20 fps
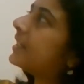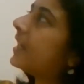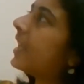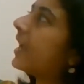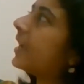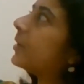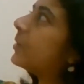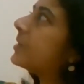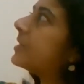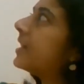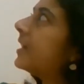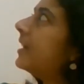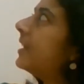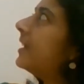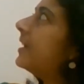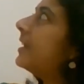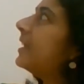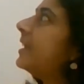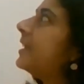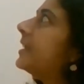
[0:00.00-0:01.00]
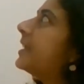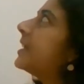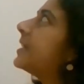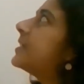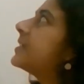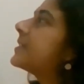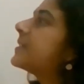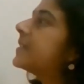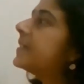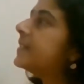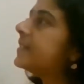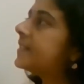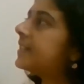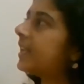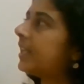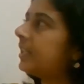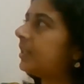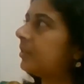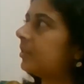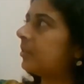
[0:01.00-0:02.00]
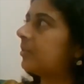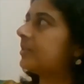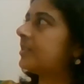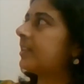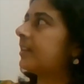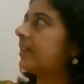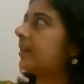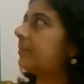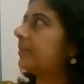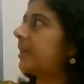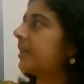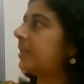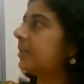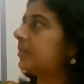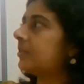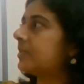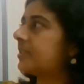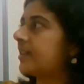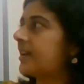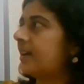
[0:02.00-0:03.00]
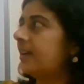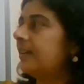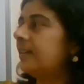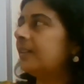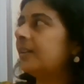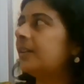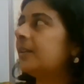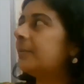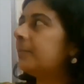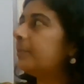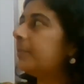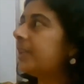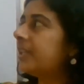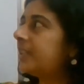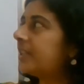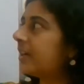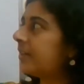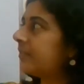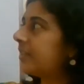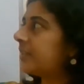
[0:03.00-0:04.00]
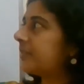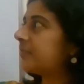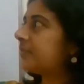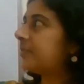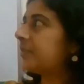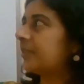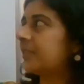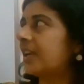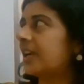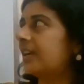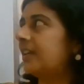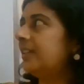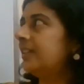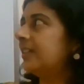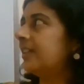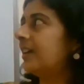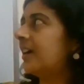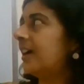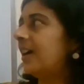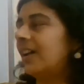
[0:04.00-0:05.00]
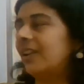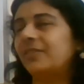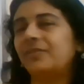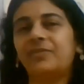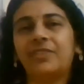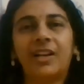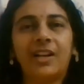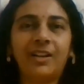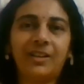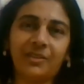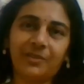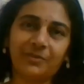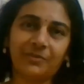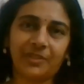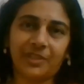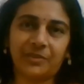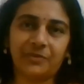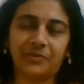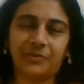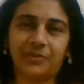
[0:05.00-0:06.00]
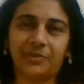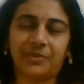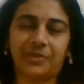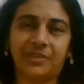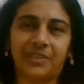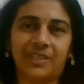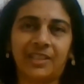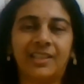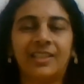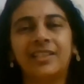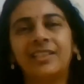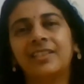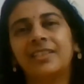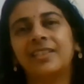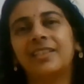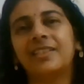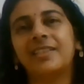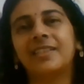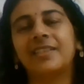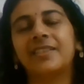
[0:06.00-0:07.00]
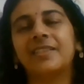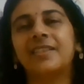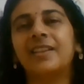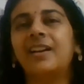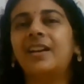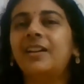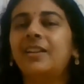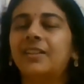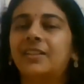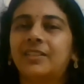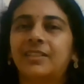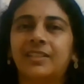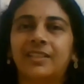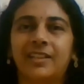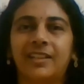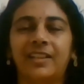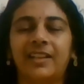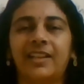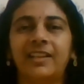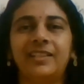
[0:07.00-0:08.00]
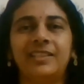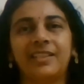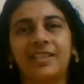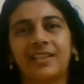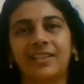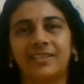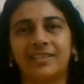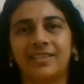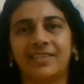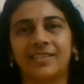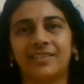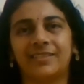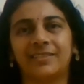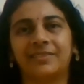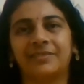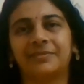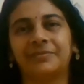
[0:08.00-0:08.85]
glycosidic linkages in cellulose and amylose are beta 1,4 and alpha 1,4. This is the correct answer.